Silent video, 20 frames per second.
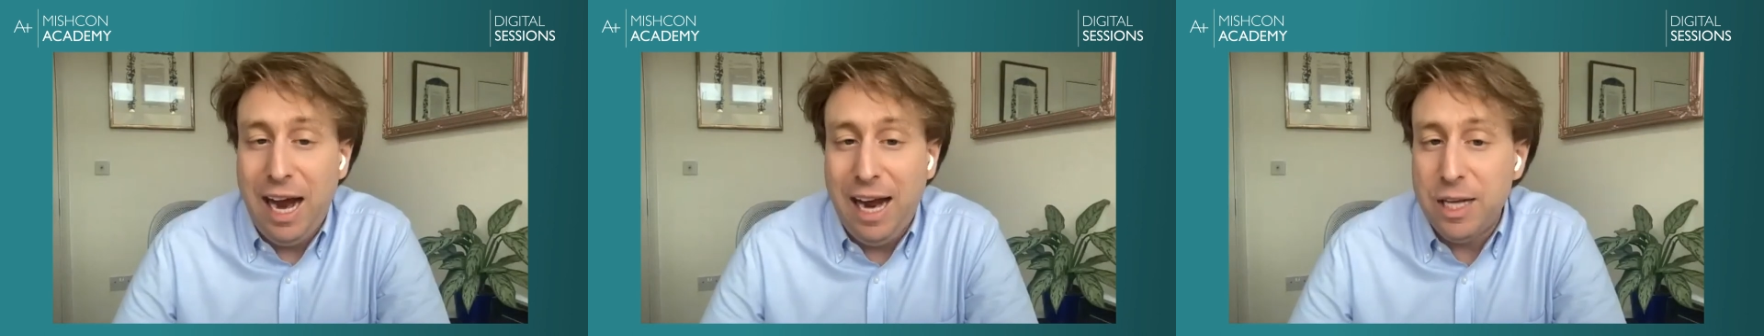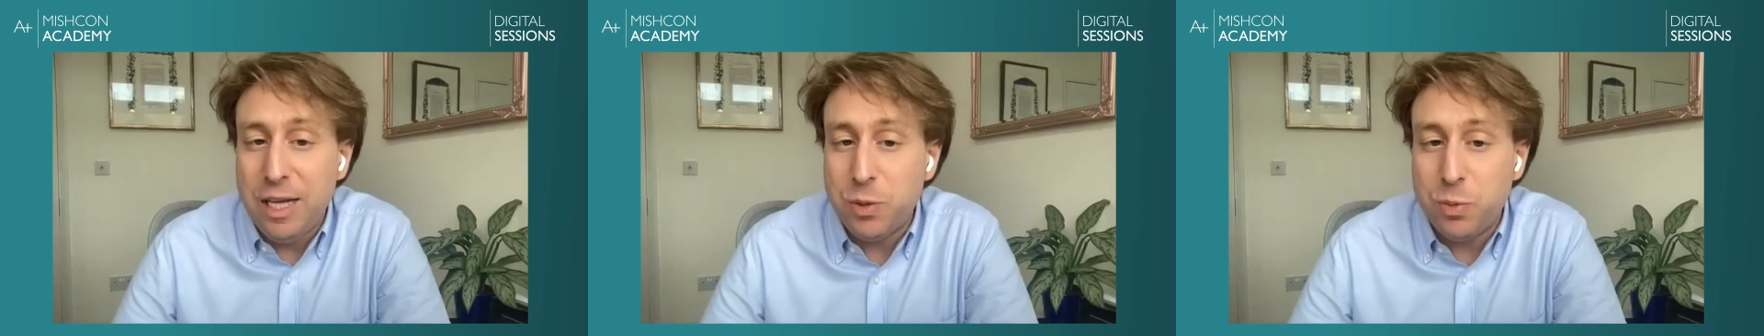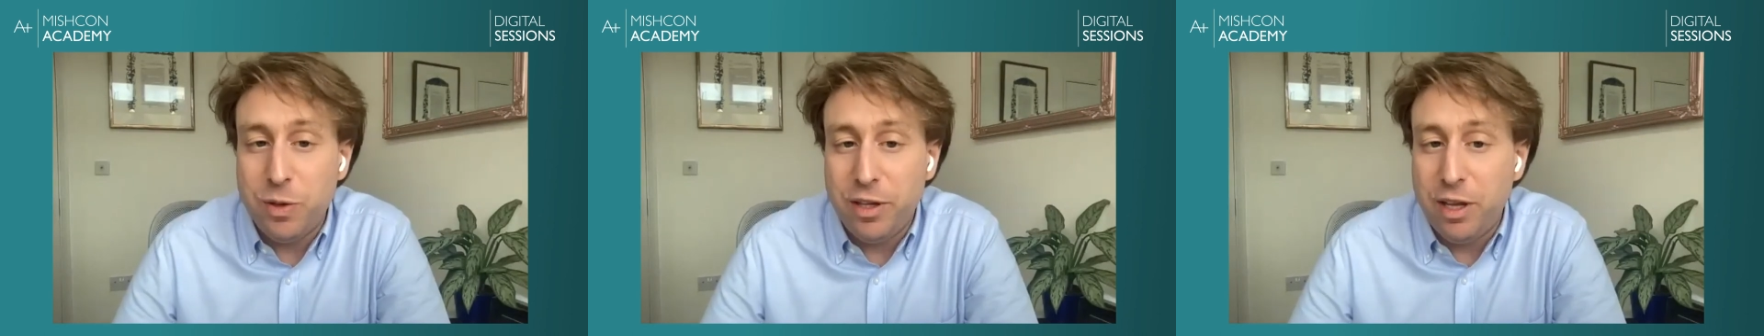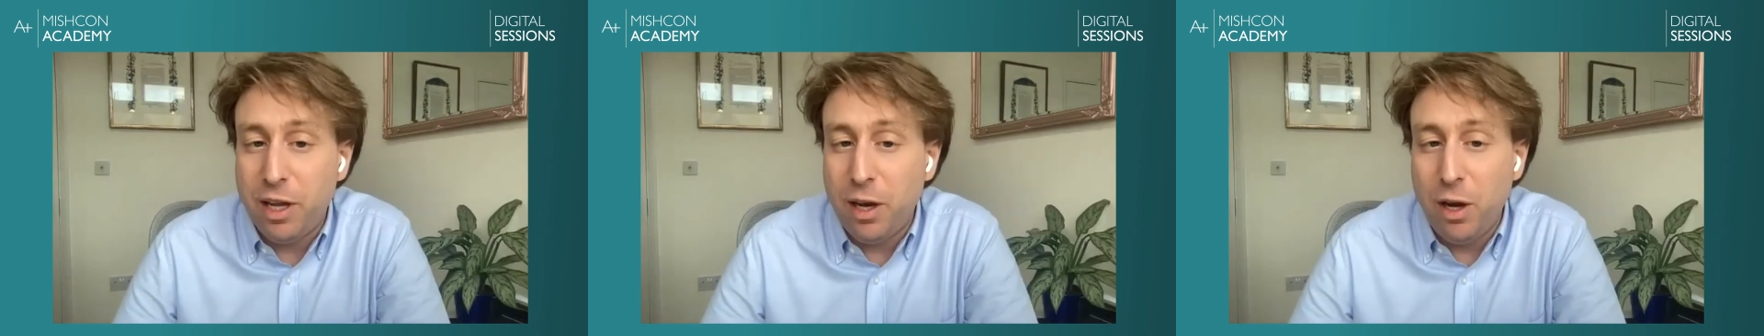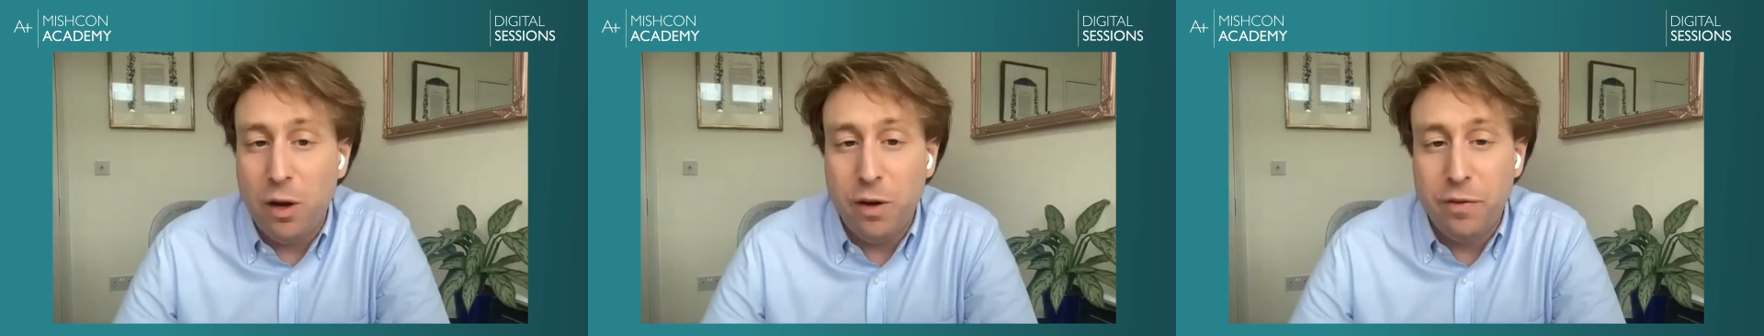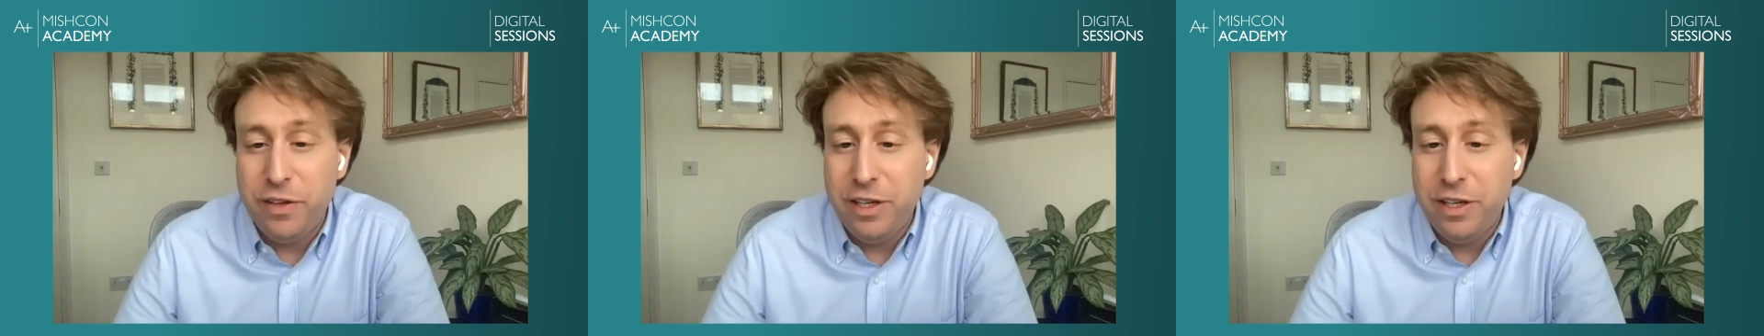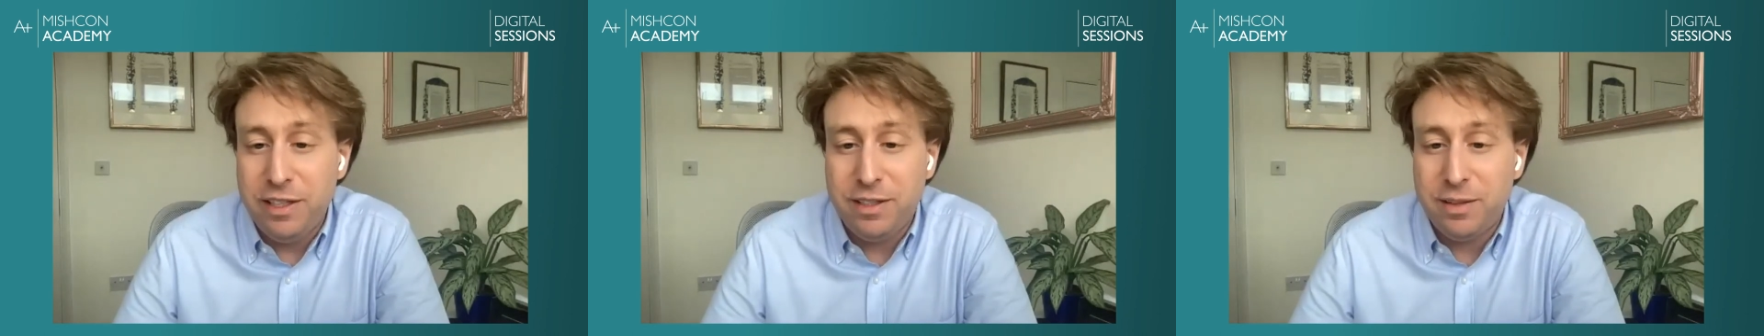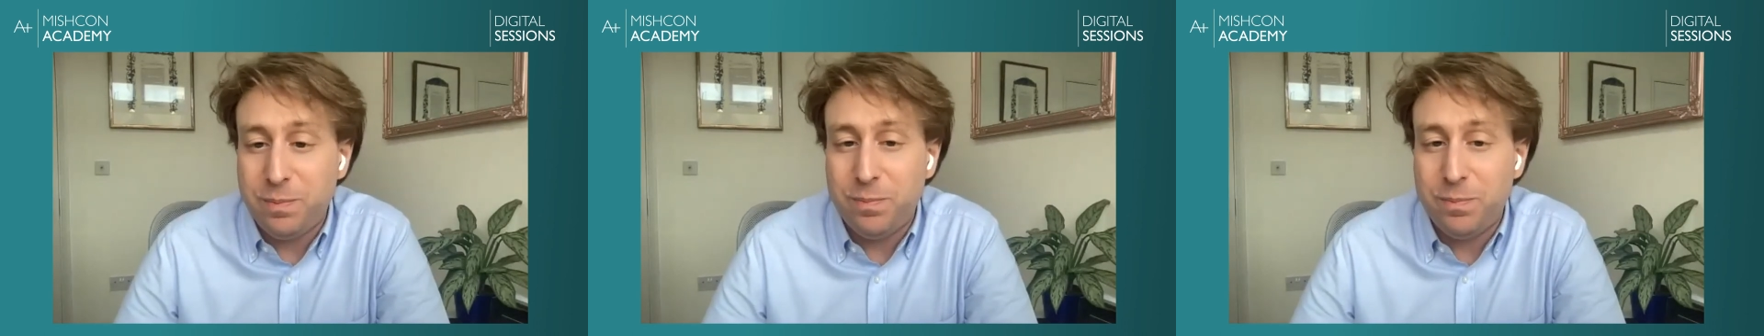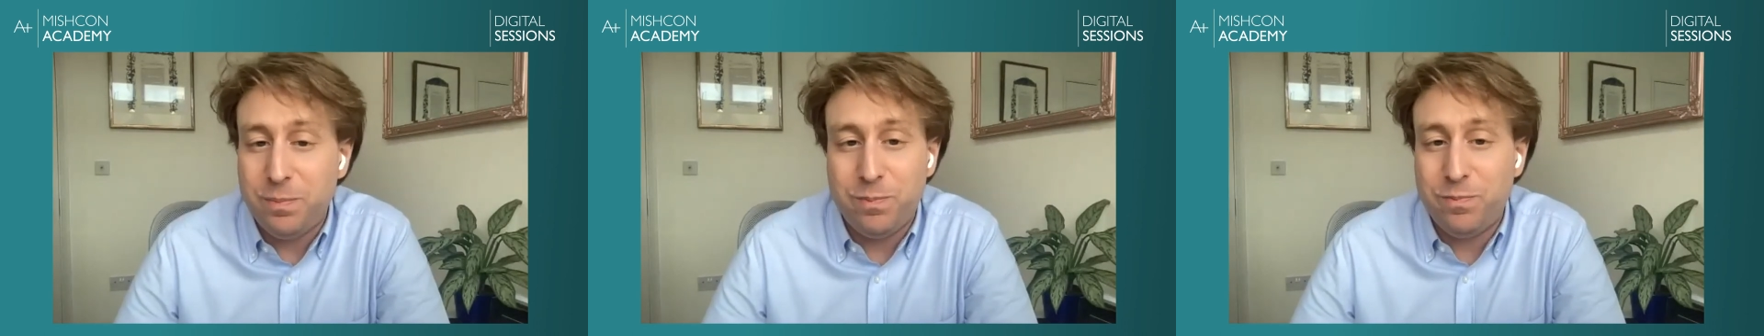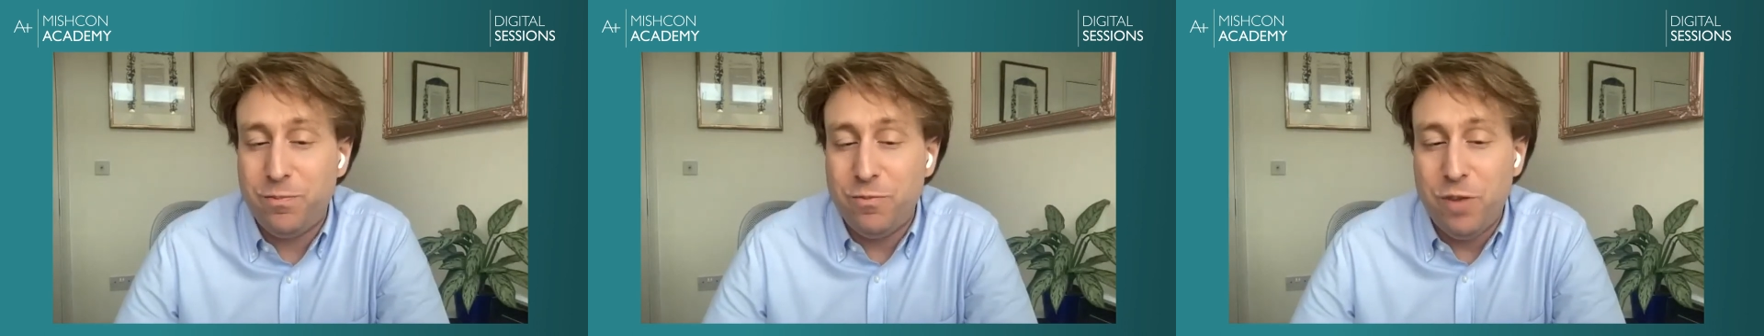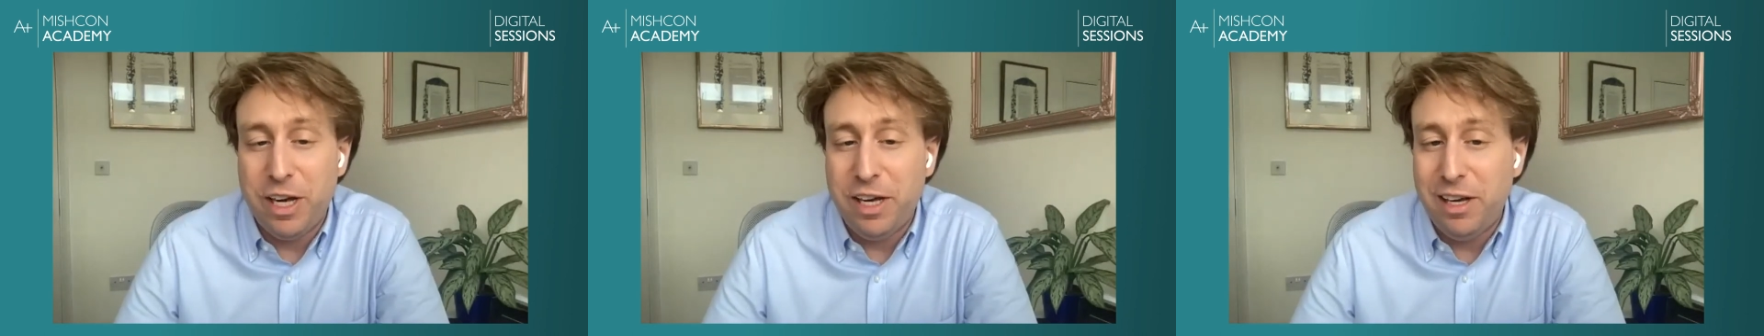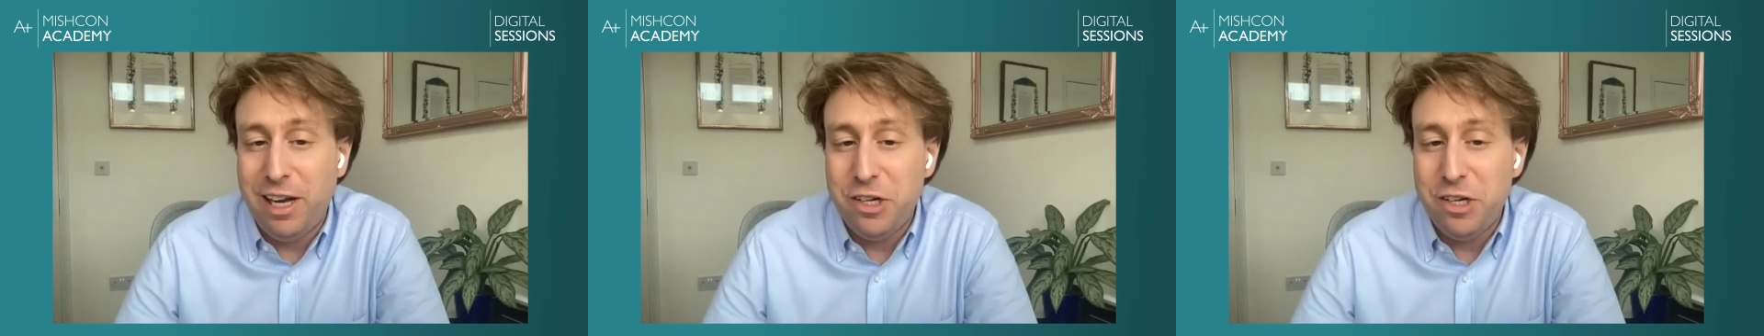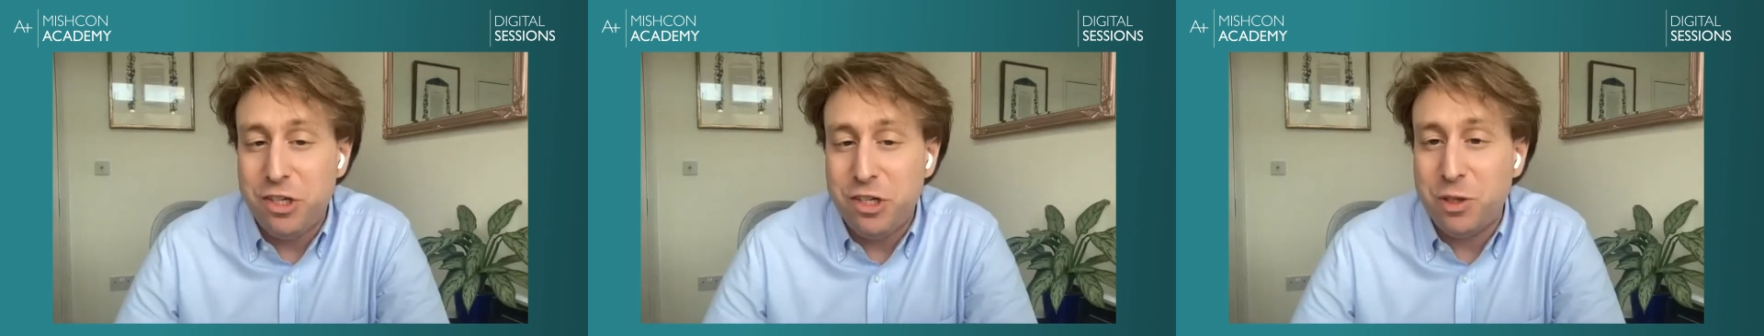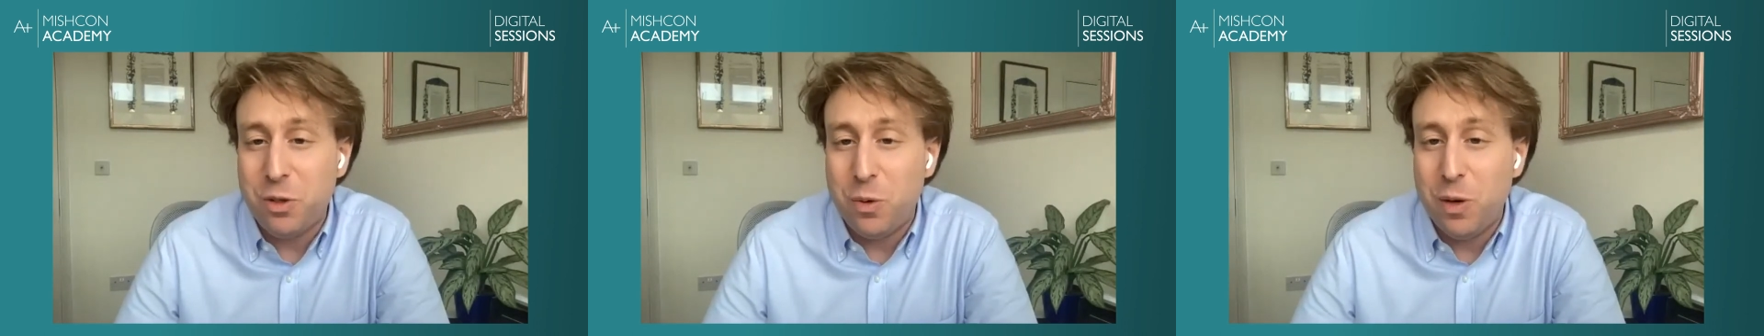as with a lot of these regulations